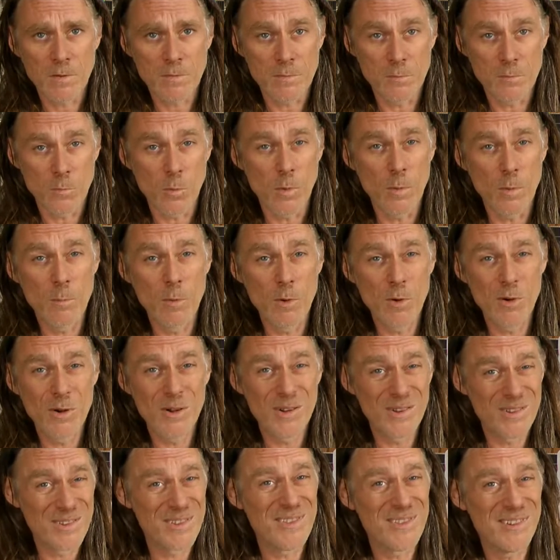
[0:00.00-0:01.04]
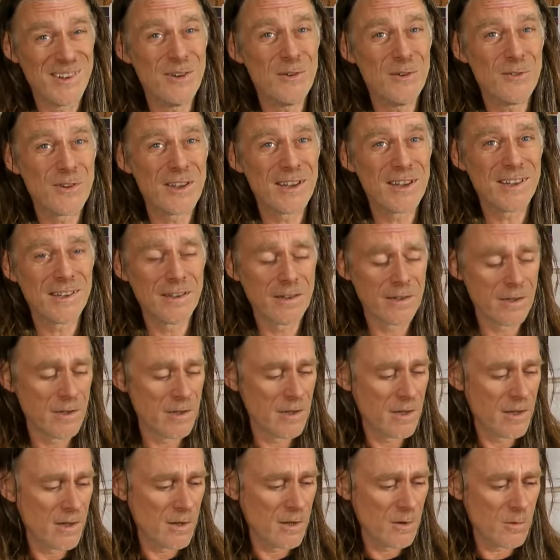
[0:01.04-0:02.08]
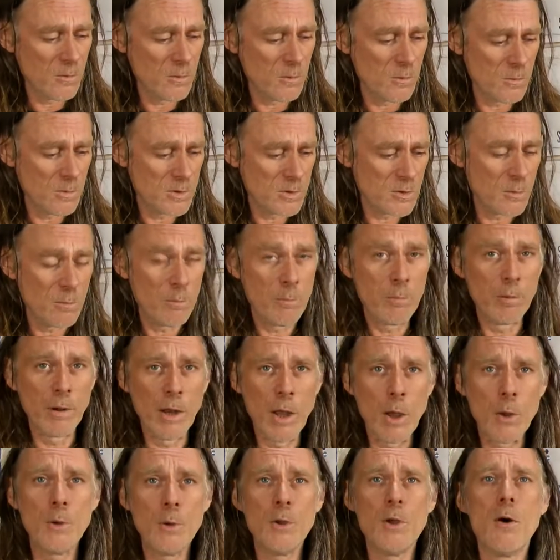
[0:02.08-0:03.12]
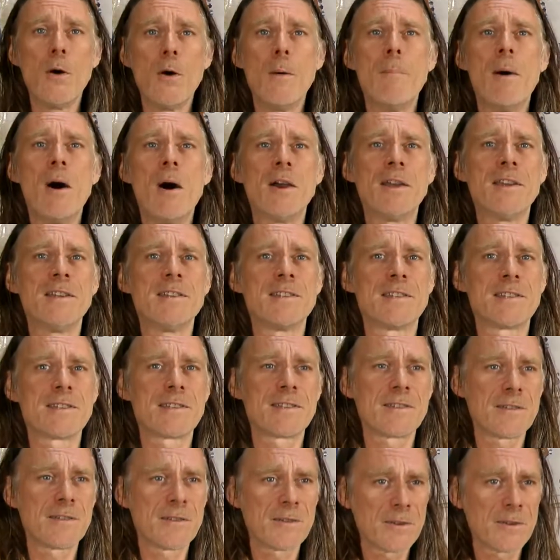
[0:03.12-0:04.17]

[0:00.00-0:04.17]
One more little thing which will blow your minds.